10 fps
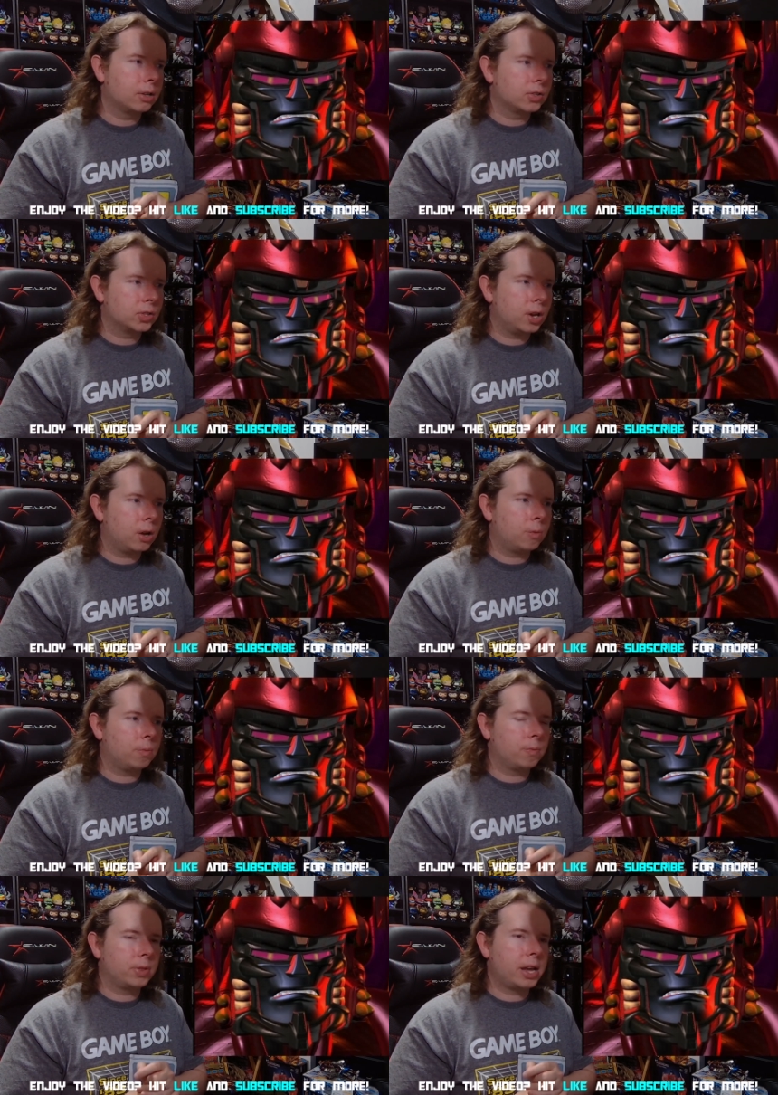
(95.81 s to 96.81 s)
So
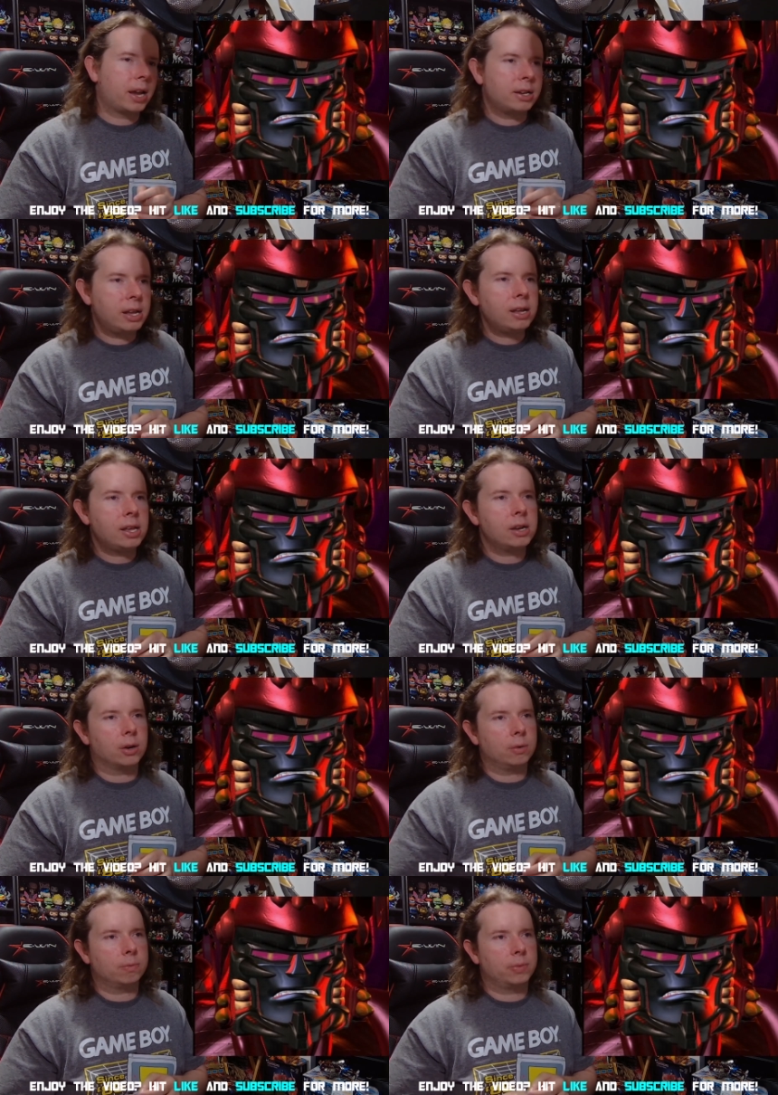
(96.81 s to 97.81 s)
the idea
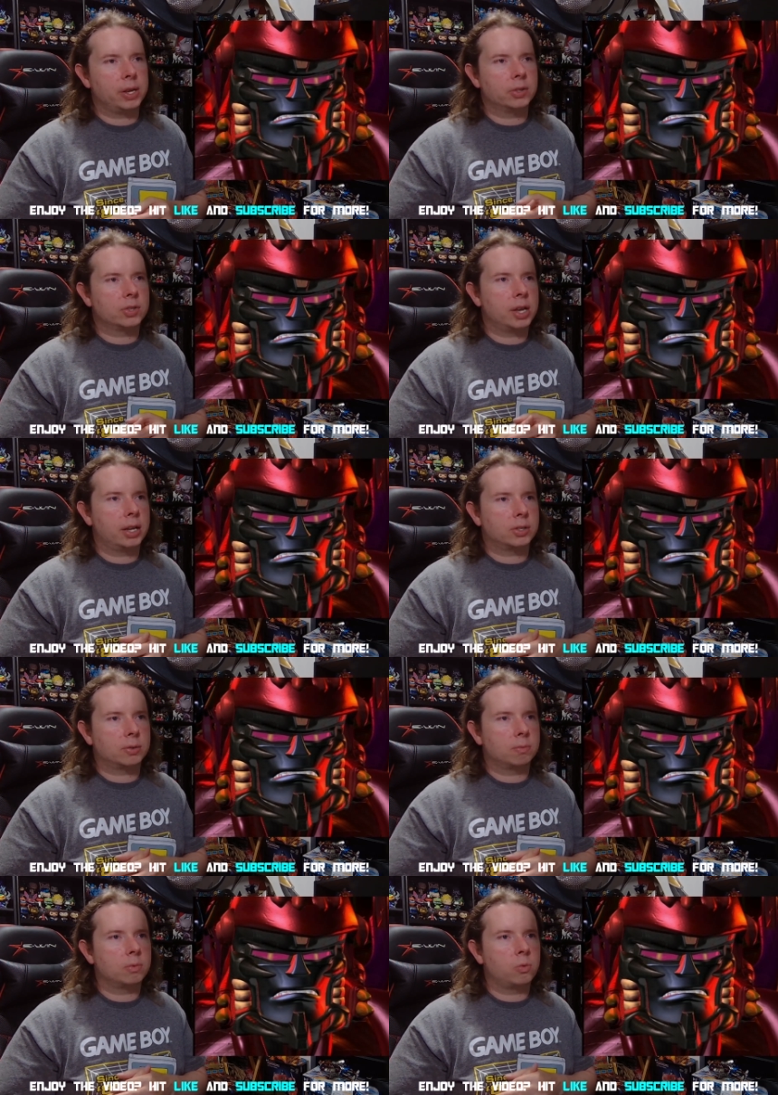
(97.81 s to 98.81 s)
here is that
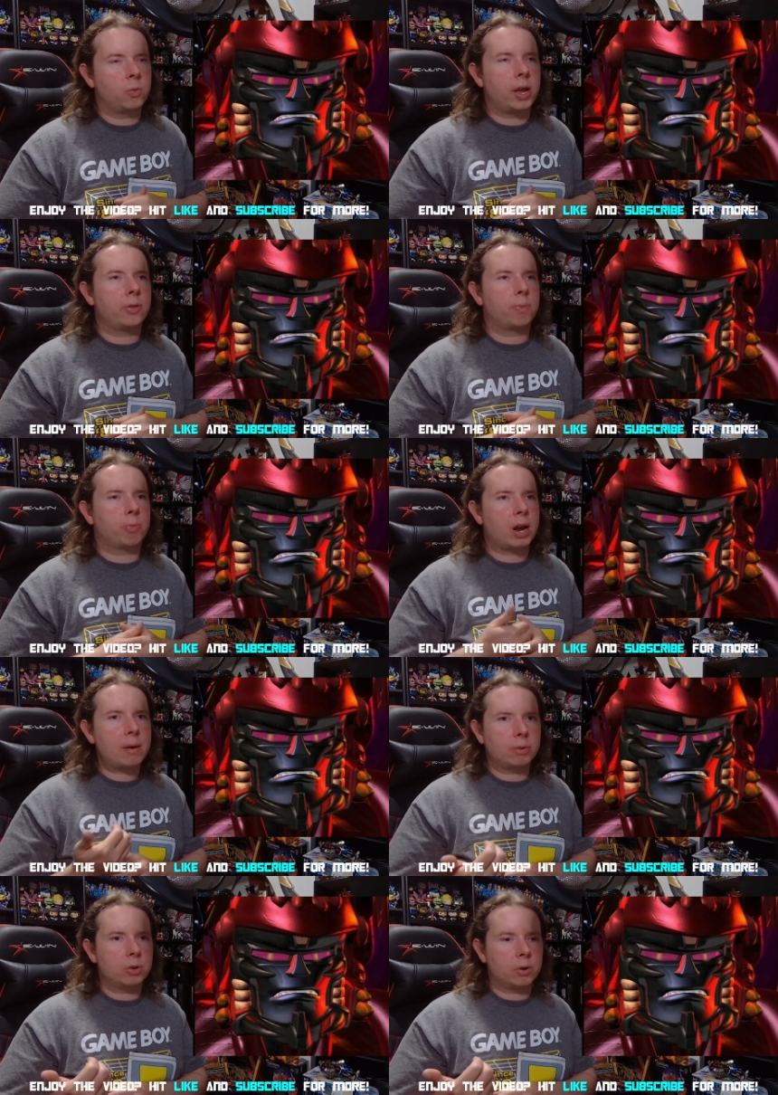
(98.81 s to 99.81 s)
with
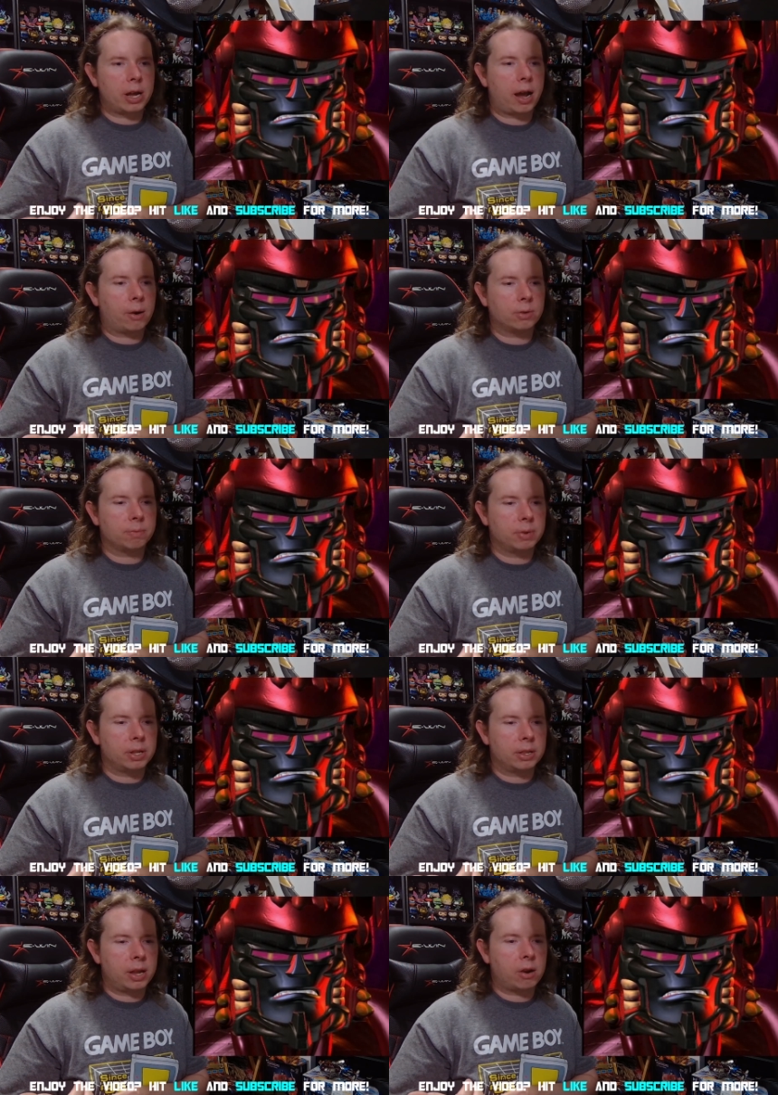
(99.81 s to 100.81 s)
Prime lured out,
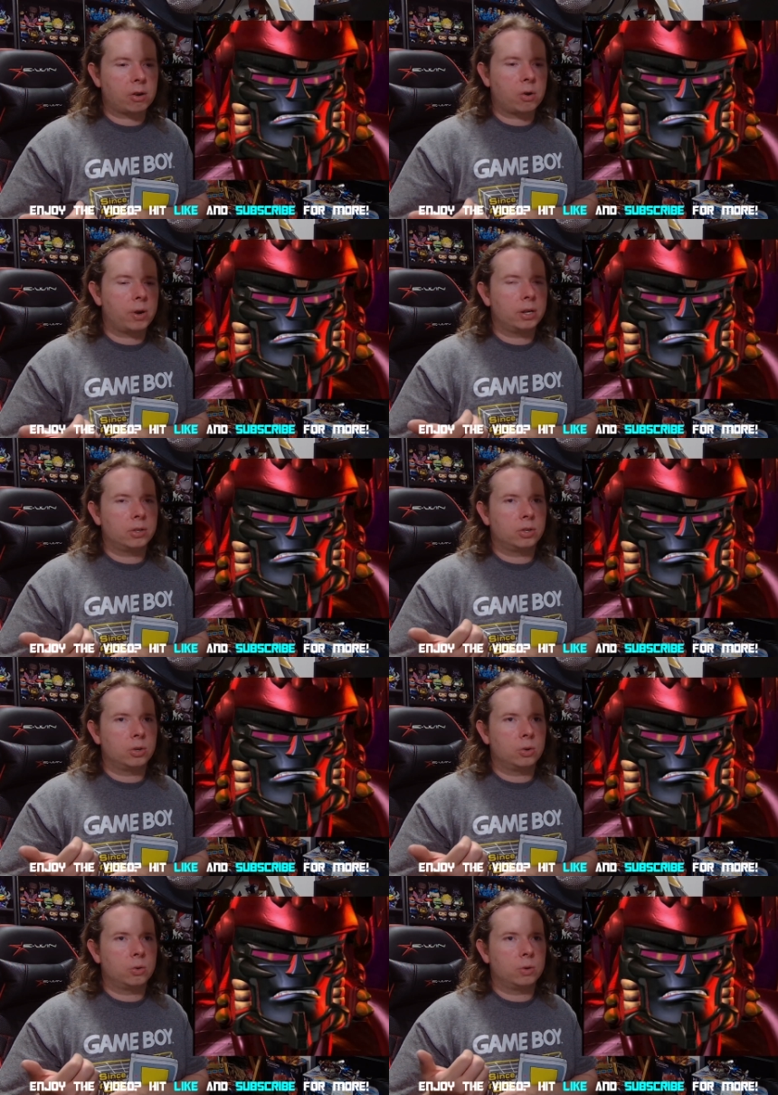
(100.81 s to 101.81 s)
they are going
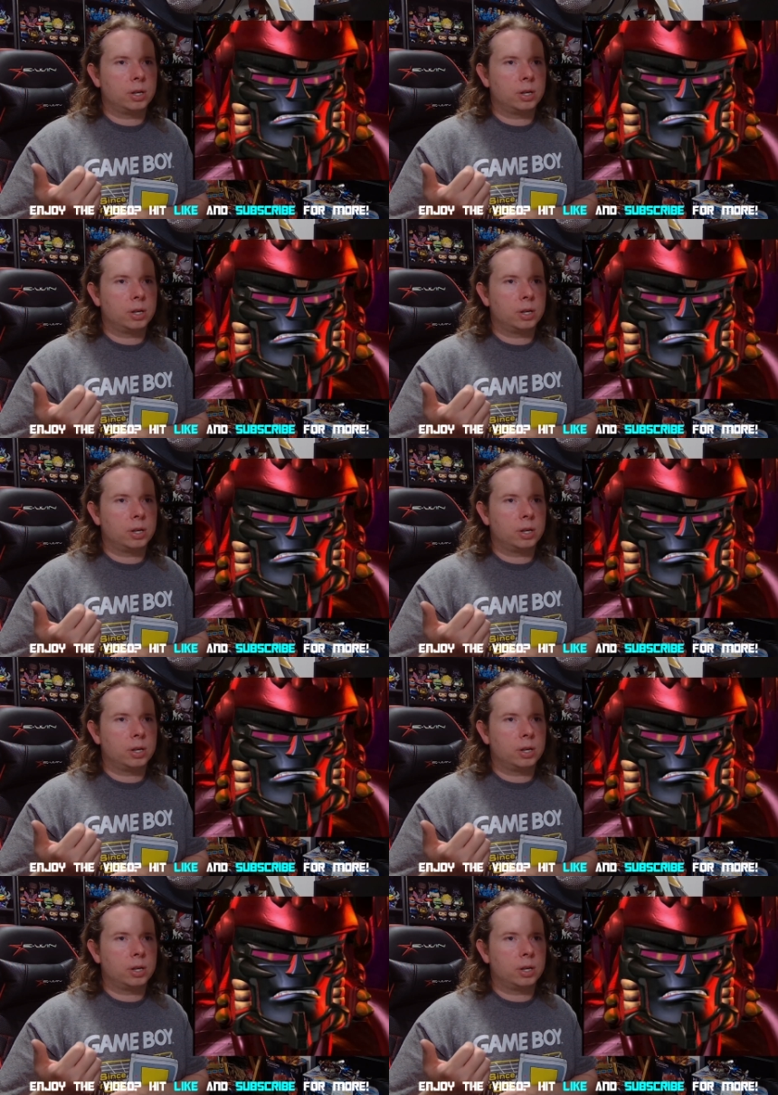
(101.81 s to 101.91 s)
to